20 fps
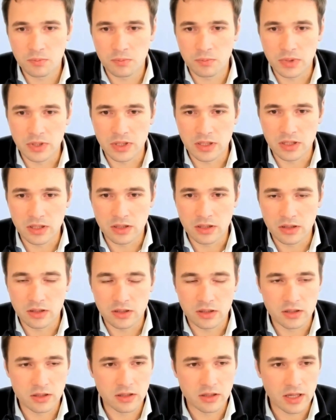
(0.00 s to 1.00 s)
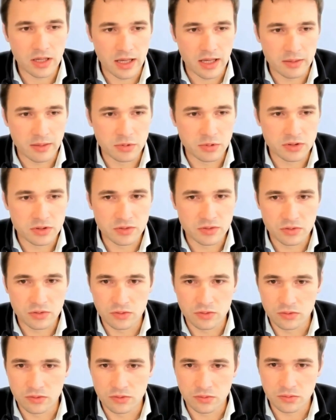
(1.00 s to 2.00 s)
being able
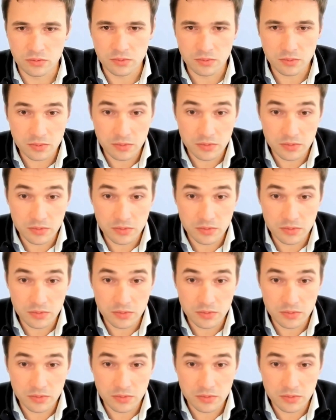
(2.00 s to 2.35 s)
to